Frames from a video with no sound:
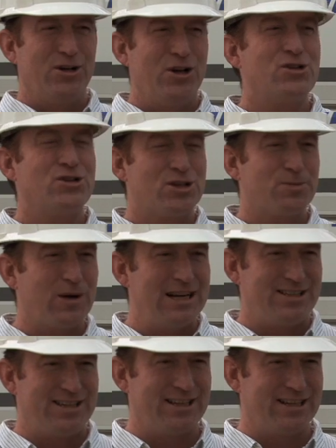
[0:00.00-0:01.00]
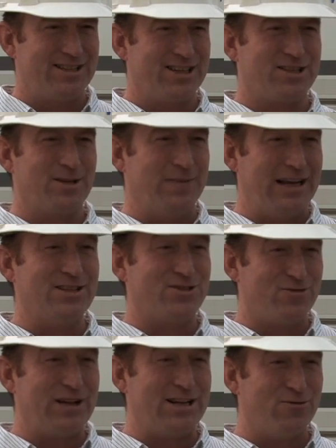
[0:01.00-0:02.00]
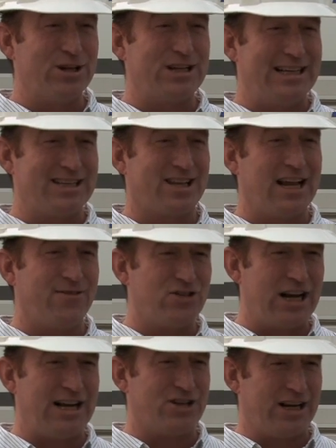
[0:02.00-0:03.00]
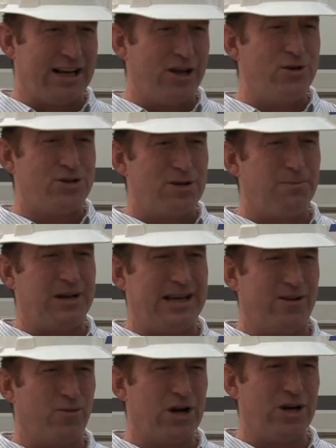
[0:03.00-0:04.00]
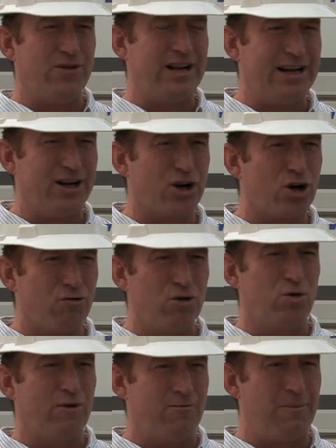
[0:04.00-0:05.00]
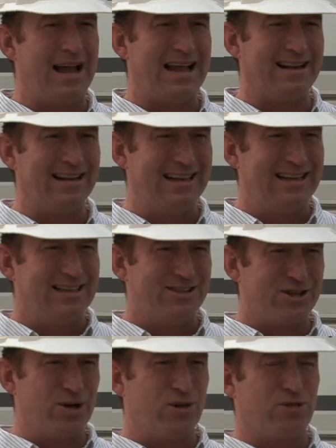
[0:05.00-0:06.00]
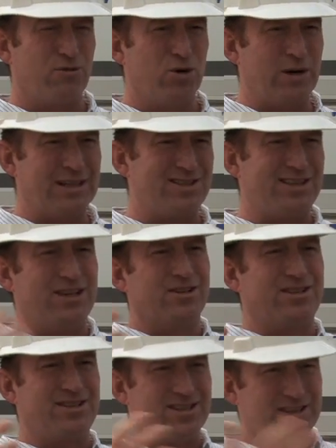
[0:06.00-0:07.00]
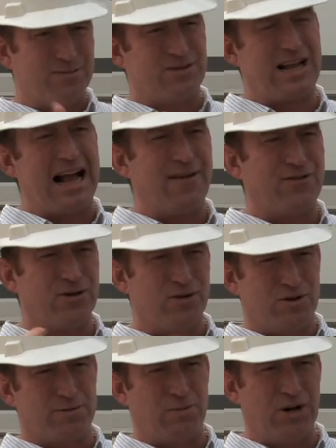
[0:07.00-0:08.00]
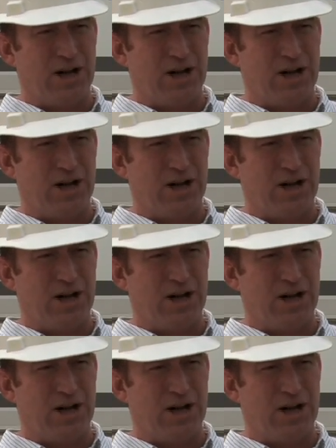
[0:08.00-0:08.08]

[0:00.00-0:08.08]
Using a spray sealing system it really is life-changing. It used to be where you needed a crew of men to go through and seal the systems after it was put